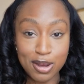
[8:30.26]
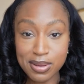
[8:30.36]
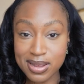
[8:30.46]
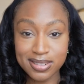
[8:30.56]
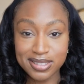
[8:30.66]

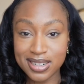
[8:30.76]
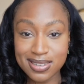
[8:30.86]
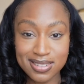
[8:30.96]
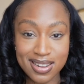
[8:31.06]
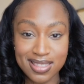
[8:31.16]
Okay, so
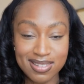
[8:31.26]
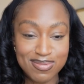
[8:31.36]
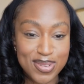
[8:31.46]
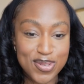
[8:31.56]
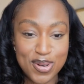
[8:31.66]
chat's done that.
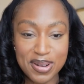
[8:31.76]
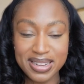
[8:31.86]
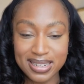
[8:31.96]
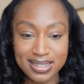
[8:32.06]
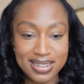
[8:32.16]
We've got our
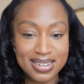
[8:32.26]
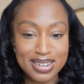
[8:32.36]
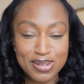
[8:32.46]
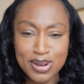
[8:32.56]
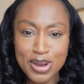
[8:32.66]
LinkedIn
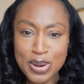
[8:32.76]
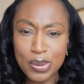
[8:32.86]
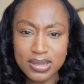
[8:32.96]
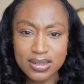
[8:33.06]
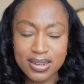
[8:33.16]
now.
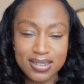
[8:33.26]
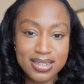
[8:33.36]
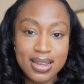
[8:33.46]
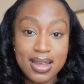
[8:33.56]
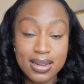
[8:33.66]
What's
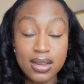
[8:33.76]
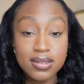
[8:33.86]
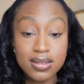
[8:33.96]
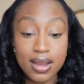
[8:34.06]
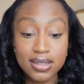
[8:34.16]
next? Next
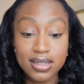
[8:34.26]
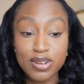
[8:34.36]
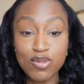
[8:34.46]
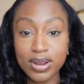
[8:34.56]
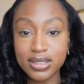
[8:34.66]
is
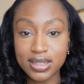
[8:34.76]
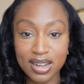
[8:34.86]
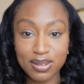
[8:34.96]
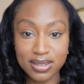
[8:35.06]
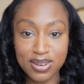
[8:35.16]
actually reaching
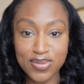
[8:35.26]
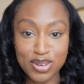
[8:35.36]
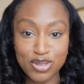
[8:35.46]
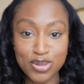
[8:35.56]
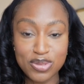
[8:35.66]
out to
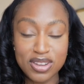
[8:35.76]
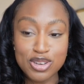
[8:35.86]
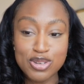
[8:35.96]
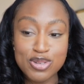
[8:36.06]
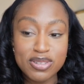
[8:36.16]
individuals
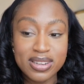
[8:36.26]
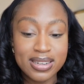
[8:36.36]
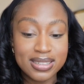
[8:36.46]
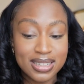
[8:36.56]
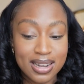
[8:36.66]
and
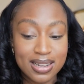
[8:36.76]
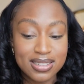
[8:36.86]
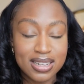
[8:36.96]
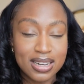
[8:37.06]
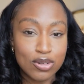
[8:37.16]
using chat
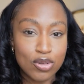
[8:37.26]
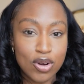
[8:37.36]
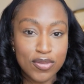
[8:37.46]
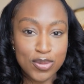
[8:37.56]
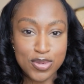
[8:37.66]
to kind of
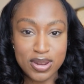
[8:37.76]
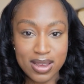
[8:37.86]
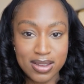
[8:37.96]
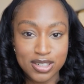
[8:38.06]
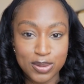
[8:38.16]
craft
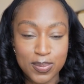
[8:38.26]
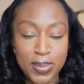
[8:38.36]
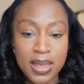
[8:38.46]
communication.